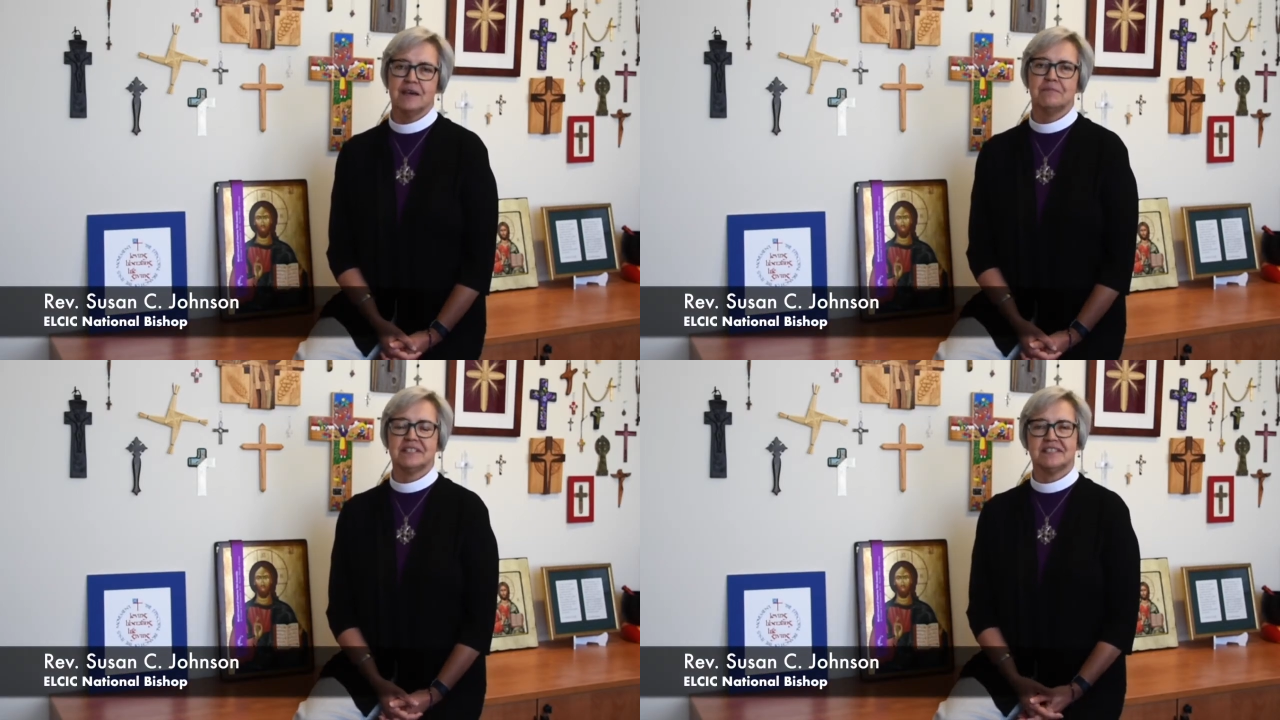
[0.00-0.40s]

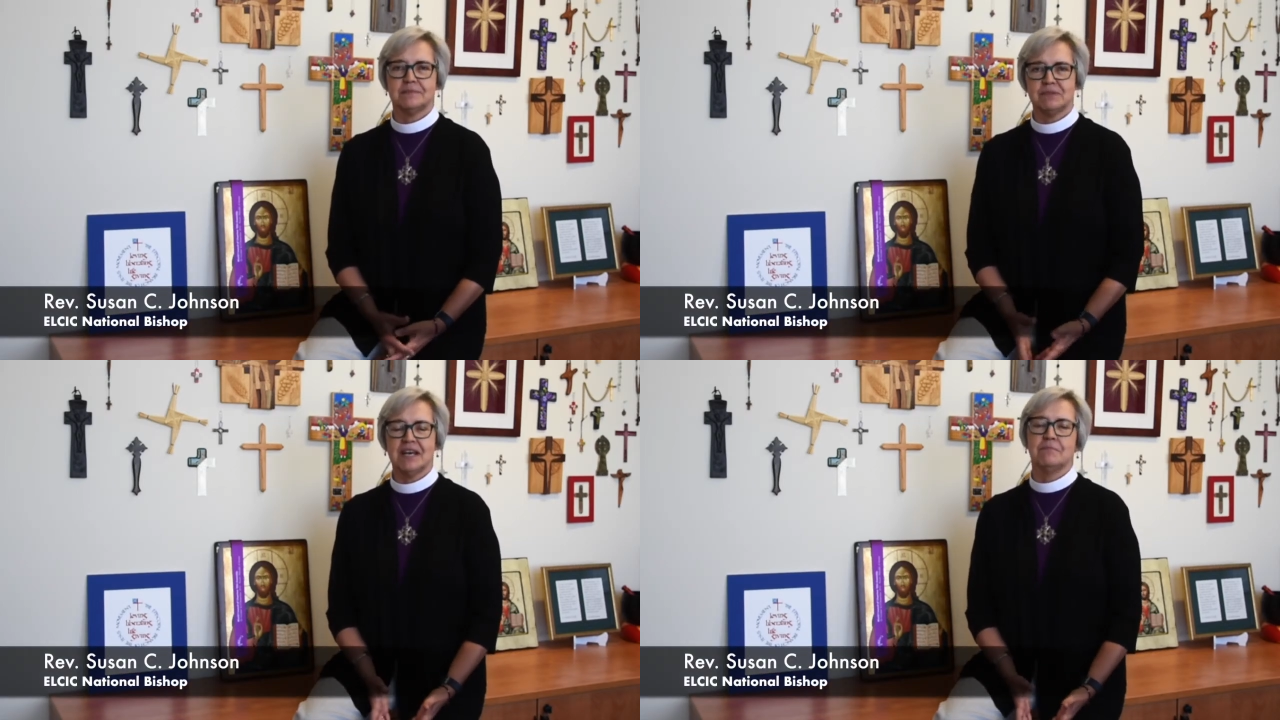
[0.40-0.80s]
but
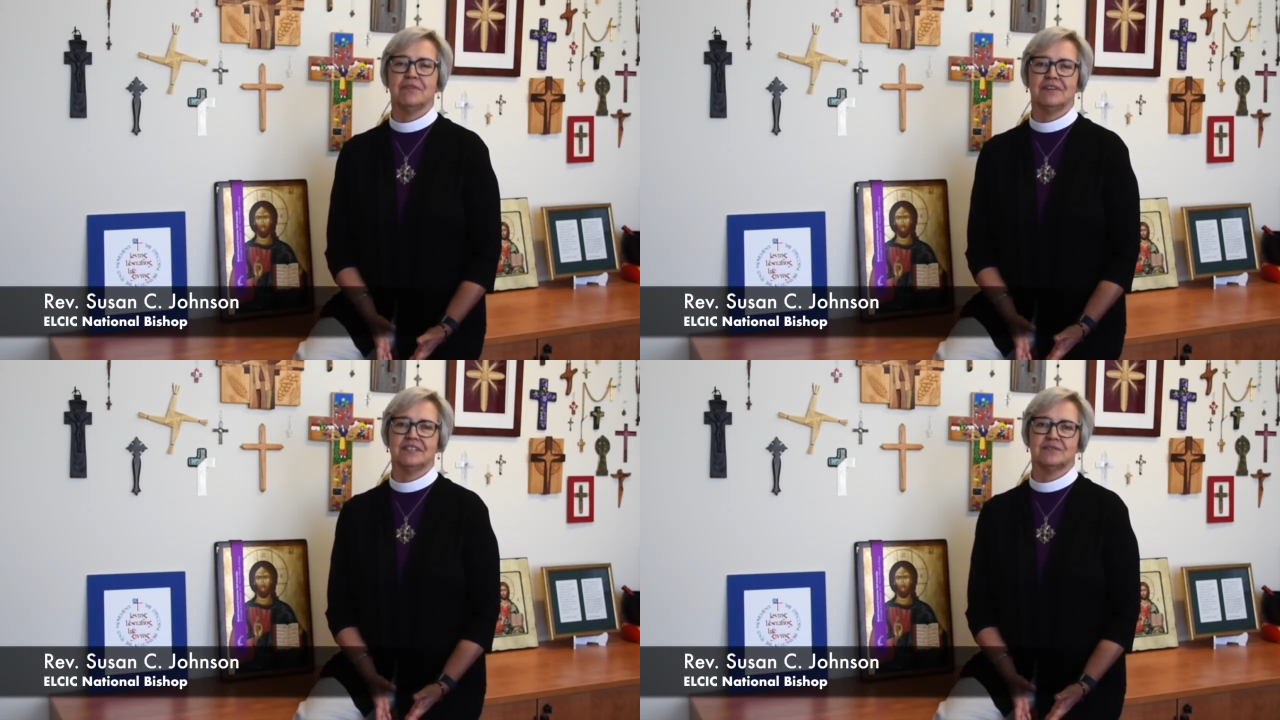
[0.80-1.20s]

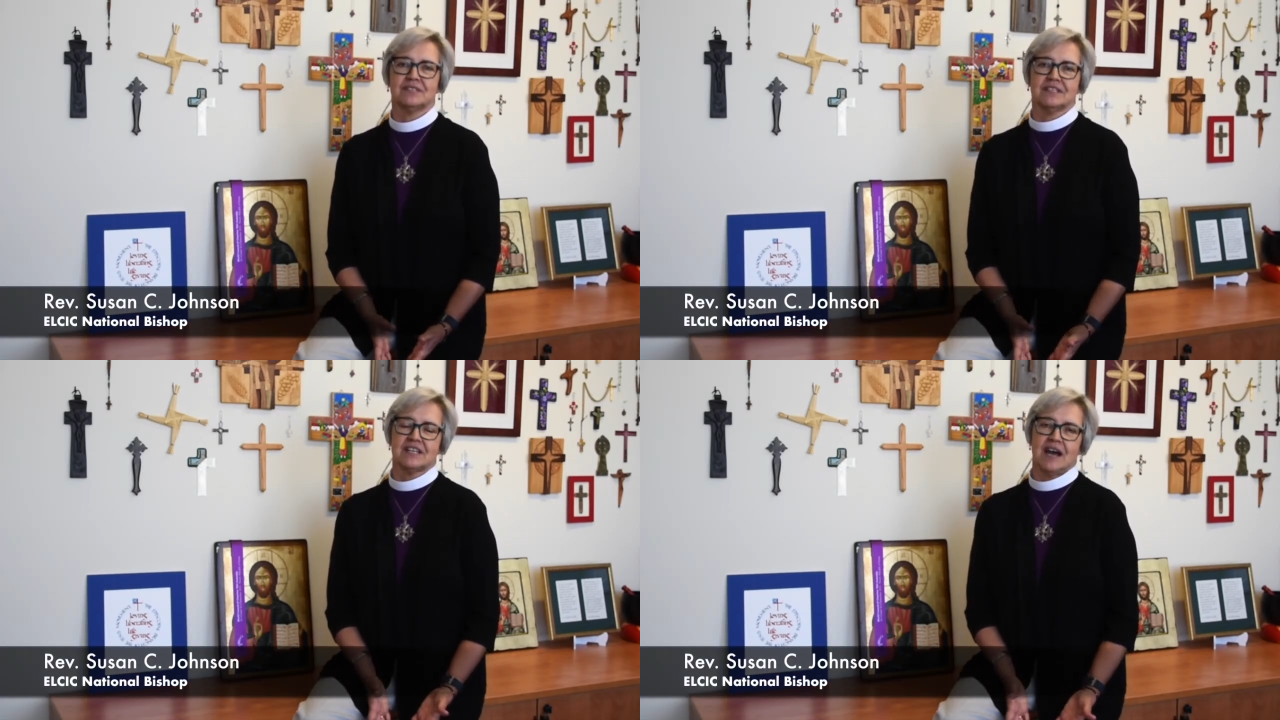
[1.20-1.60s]
September is
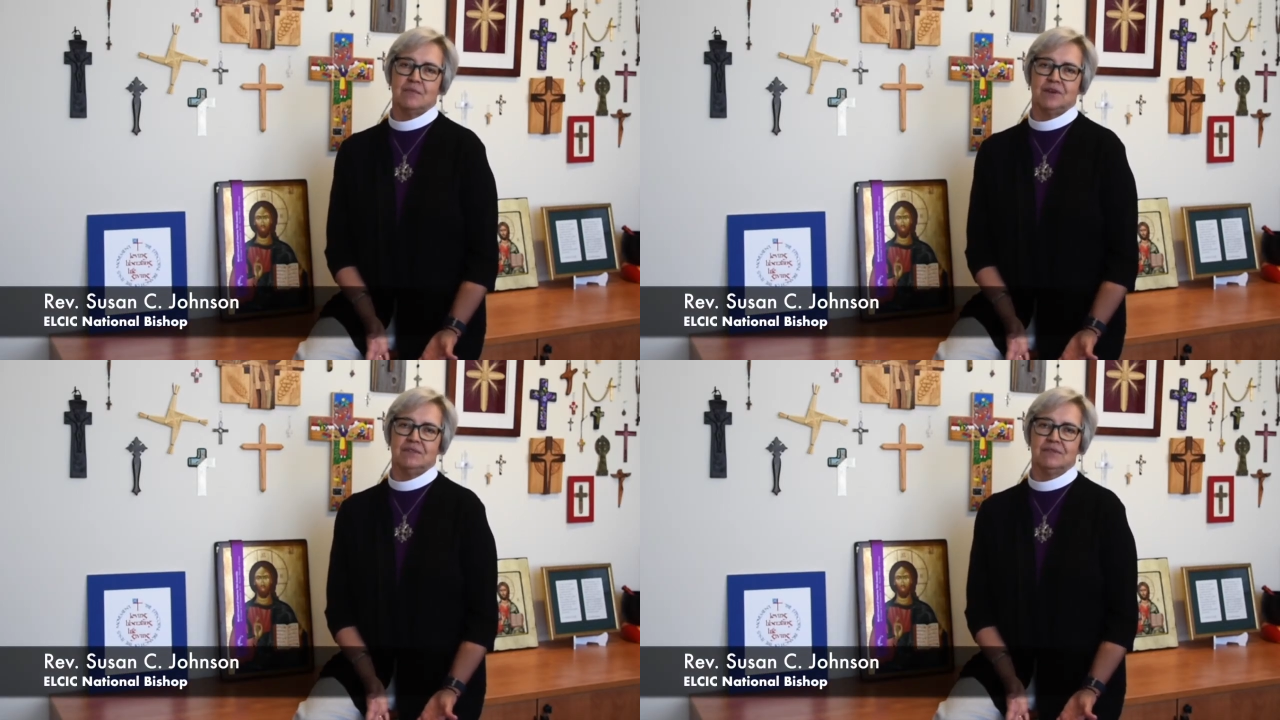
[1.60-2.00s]
the
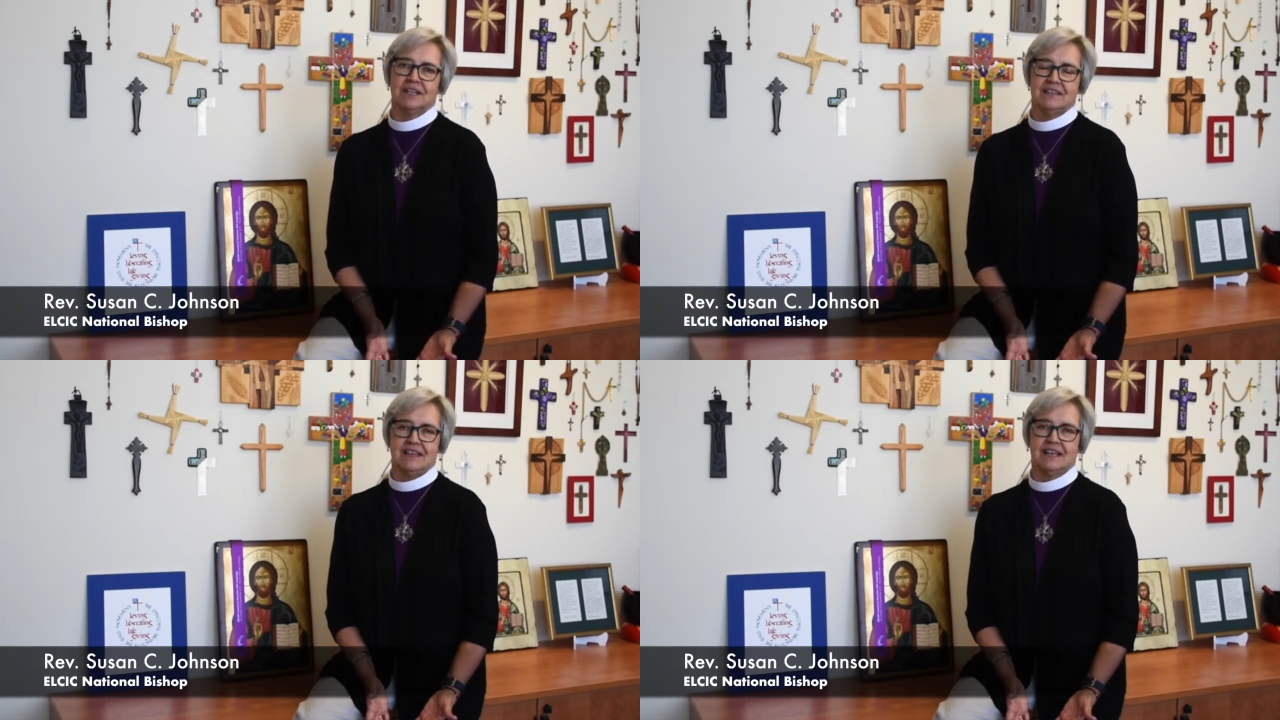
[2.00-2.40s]
time we
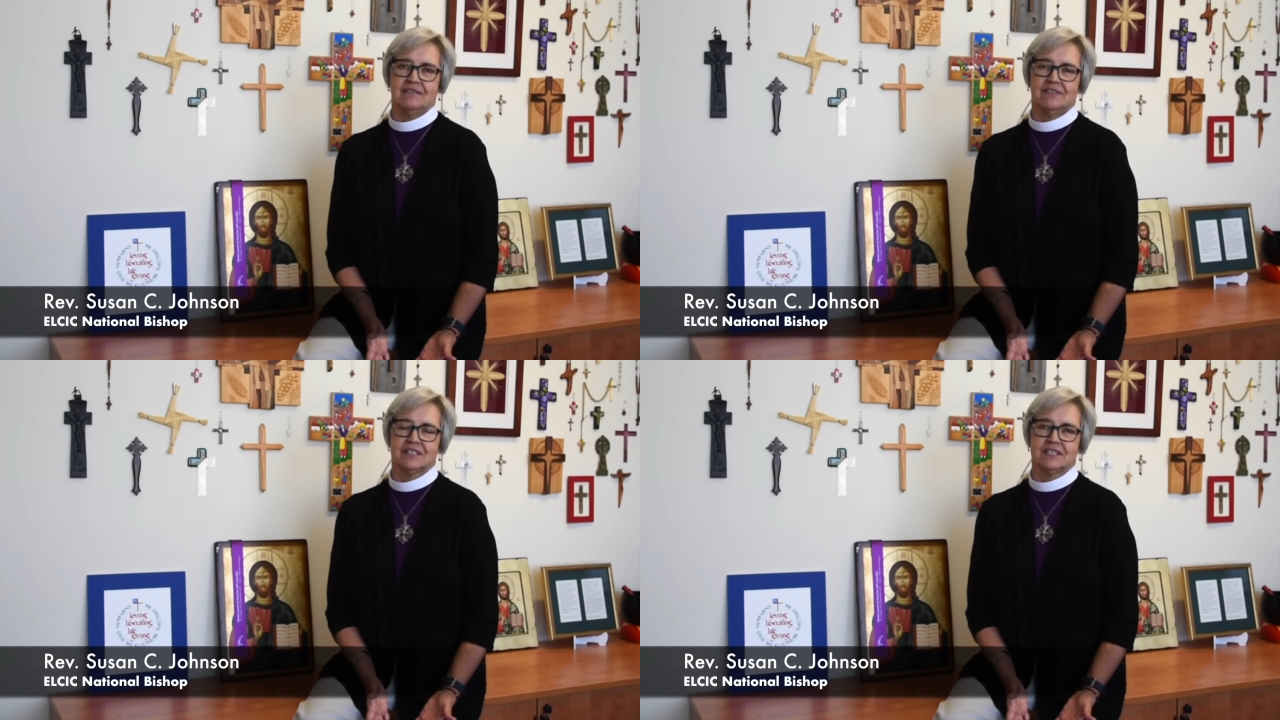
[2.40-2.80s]
really think
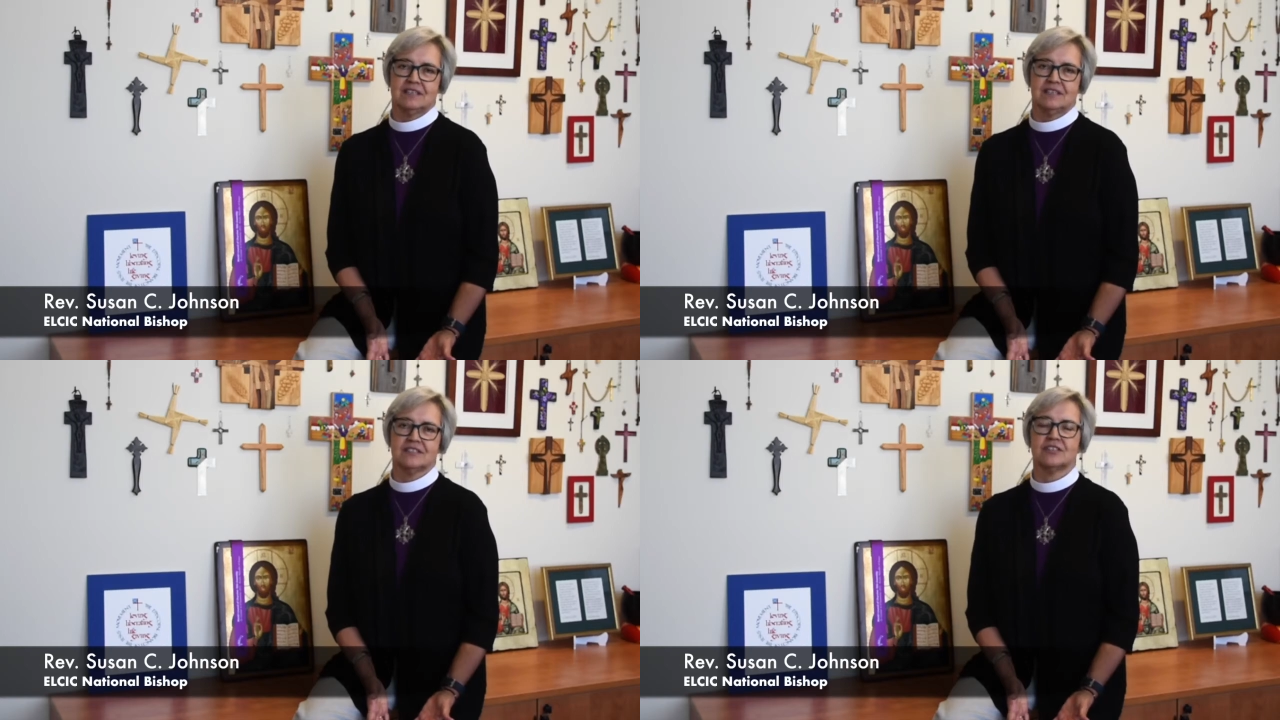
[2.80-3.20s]
of as
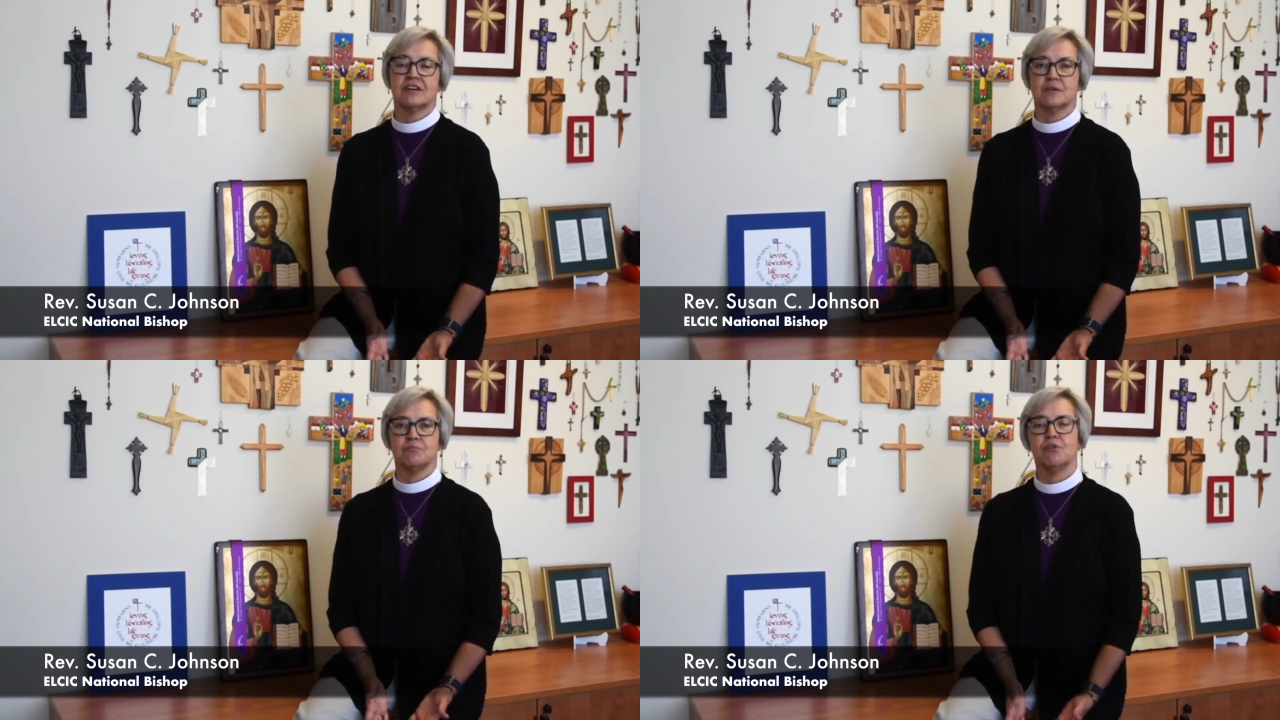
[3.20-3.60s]
the start of